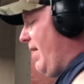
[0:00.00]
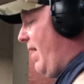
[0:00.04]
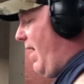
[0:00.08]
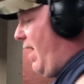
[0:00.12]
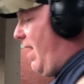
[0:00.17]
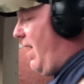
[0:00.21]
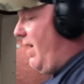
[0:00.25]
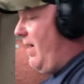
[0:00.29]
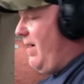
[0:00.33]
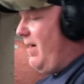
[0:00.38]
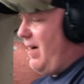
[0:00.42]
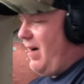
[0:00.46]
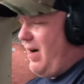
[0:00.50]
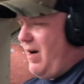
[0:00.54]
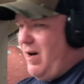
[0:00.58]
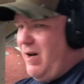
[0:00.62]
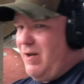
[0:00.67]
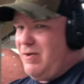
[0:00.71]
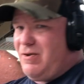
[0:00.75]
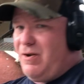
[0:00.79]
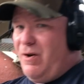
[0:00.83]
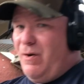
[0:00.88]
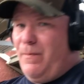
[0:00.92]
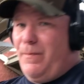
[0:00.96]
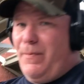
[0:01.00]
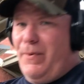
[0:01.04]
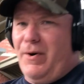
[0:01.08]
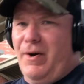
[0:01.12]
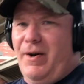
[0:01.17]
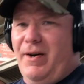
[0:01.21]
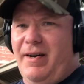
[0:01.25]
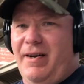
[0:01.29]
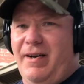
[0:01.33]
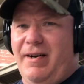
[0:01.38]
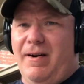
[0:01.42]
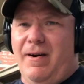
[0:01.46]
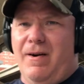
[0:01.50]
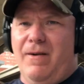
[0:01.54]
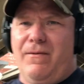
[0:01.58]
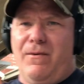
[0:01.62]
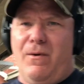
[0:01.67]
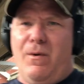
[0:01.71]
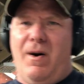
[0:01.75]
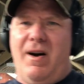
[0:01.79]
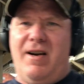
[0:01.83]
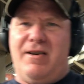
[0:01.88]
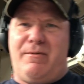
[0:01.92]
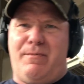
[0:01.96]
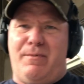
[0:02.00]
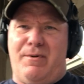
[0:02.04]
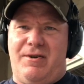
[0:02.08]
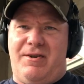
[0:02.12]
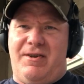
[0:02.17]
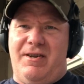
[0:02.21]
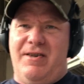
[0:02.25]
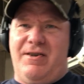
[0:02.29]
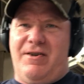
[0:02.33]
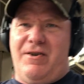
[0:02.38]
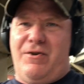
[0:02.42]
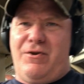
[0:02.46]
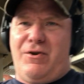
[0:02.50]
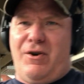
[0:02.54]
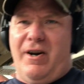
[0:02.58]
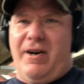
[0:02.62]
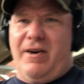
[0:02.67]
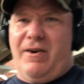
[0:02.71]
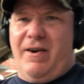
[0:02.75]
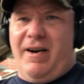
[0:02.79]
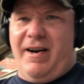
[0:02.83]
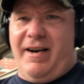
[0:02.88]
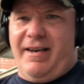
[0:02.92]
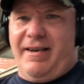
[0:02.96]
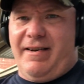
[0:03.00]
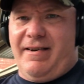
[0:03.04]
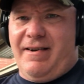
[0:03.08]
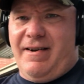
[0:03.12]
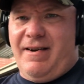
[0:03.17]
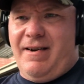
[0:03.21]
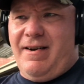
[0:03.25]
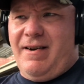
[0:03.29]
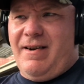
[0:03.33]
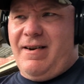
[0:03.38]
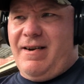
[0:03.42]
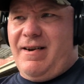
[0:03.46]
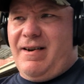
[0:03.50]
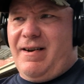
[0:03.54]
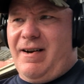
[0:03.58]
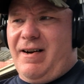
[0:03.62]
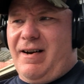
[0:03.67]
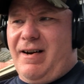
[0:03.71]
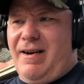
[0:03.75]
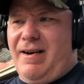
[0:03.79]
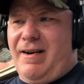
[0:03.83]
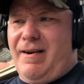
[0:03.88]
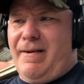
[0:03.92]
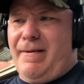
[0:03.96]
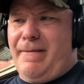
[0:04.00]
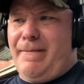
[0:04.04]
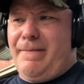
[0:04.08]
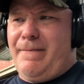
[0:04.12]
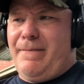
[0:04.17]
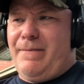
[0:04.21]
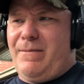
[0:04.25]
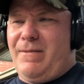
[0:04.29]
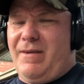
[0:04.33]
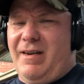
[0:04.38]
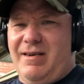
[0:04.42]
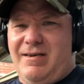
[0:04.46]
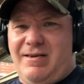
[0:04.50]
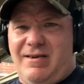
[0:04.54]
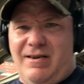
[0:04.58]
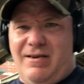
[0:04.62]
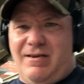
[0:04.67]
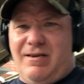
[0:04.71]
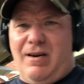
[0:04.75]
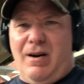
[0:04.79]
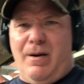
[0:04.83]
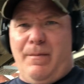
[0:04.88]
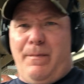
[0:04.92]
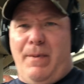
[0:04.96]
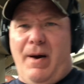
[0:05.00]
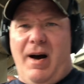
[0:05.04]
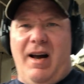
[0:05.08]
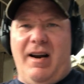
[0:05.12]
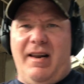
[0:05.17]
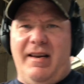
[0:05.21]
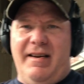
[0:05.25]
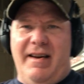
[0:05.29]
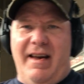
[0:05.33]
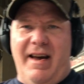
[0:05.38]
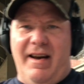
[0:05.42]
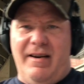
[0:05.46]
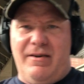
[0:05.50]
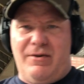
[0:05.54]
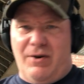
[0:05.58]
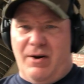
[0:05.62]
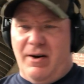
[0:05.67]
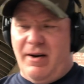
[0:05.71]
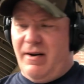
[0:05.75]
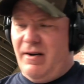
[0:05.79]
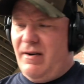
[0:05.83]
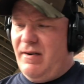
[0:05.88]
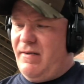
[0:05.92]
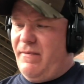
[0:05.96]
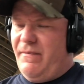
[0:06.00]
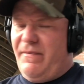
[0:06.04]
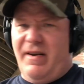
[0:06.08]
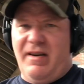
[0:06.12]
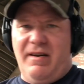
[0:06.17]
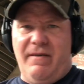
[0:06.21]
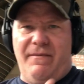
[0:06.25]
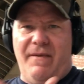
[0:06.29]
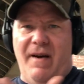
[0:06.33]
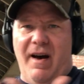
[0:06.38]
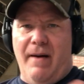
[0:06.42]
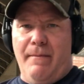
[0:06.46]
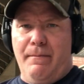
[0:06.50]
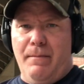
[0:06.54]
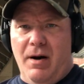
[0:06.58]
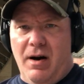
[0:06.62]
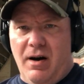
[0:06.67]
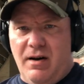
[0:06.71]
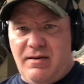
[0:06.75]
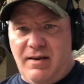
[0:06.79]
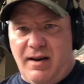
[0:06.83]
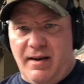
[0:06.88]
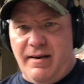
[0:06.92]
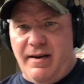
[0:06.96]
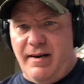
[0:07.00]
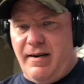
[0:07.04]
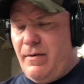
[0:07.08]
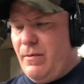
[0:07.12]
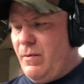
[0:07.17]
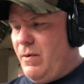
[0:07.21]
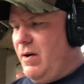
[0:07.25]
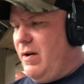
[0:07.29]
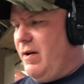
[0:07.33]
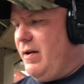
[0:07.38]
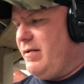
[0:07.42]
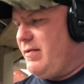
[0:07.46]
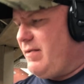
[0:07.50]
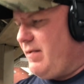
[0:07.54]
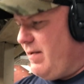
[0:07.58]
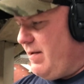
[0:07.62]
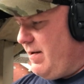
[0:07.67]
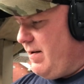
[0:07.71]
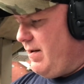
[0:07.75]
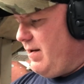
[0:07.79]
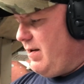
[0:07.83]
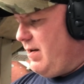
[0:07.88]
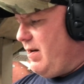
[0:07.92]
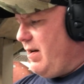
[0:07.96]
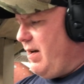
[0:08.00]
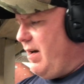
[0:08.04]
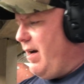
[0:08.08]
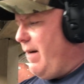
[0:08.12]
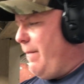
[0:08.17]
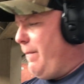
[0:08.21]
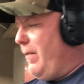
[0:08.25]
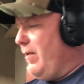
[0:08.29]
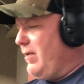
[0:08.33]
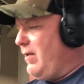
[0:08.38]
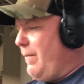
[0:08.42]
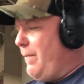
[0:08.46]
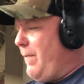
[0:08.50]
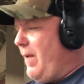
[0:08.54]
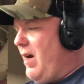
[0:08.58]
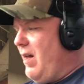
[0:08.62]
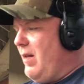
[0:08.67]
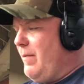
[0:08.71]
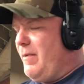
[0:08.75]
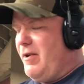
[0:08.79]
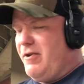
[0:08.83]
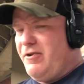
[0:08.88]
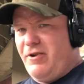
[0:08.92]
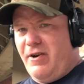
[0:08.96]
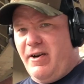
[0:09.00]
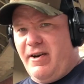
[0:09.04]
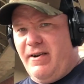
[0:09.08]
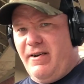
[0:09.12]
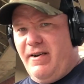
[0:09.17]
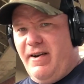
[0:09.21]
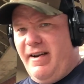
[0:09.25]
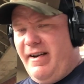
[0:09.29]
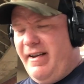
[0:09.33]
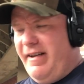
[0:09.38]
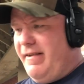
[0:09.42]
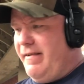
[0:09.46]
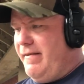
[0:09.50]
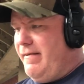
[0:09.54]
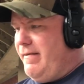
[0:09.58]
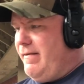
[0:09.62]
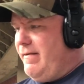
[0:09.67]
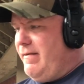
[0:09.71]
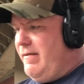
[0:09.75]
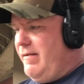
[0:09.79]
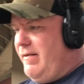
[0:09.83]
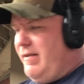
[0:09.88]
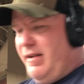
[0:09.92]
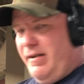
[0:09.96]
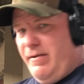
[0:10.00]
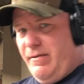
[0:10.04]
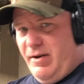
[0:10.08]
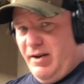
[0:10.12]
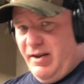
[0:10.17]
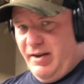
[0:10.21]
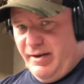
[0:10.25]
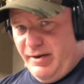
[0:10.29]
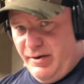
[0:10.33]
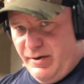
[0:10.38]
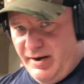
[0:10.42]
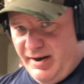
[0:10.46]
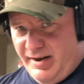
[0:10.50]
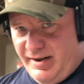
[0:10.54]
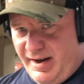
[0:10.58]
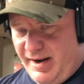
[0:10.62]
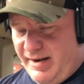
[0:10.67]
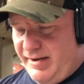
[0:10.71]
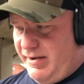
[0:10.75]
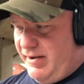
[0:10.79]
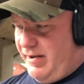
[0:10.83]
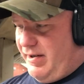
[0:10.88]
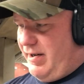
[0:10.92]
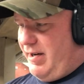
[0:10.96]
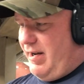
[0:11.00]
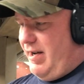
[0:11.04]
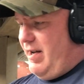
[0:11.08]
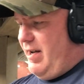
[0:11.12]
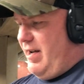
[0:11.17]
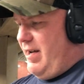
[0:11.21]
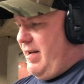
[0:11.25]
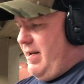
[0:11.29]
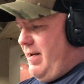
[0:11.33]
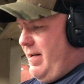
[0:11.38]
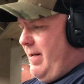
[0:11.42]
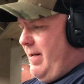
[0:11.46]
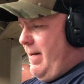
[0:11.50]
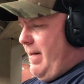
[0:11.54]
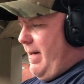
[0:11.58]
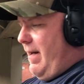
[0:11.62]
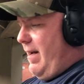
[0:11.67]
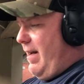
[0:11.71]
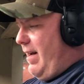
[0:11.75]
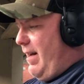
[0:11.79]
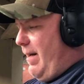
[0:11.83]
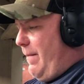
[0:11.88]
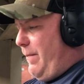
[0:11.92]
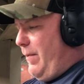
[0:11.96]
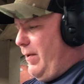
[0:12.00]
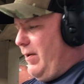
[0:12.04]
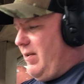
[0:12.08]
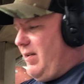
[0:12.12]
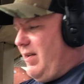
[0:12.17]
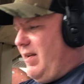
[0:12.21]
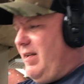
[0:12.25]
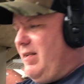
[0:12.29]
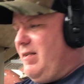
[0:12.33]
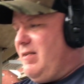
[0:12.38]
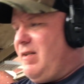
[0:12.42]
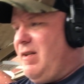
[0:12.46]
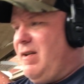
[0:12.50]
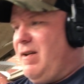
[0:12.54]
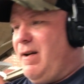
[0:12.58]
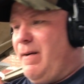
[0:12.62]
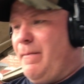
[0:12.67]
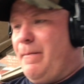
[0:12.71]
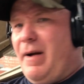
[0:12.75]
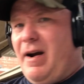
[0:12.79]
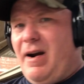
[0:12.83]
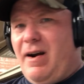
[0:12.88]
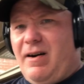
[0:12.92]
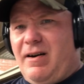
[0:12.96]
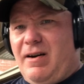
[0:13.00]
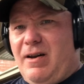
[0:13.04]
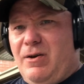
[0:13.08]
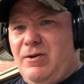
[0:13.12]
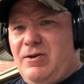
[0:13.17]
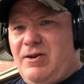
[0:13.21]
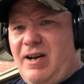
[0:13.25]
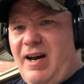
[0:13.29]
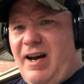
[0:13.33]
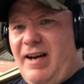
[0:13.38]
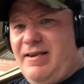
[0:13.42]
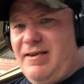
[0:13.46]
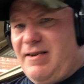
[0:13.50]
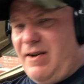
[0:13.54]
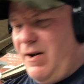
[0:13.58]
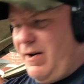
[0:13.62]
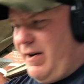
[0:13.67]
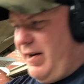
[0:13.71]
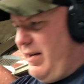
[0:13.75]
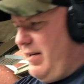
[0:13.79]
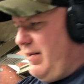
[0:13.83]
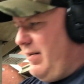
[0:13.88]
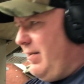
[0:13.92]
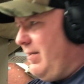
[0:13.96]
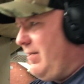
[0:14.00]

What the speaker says: I also put an Overwatch precision trigger in it. It's just their polydat trigger. It's 55 bucks, I think it was. Put the polymer trigger in it. Didn't really do anything to the gun. And I put these Ameriglow sights on it.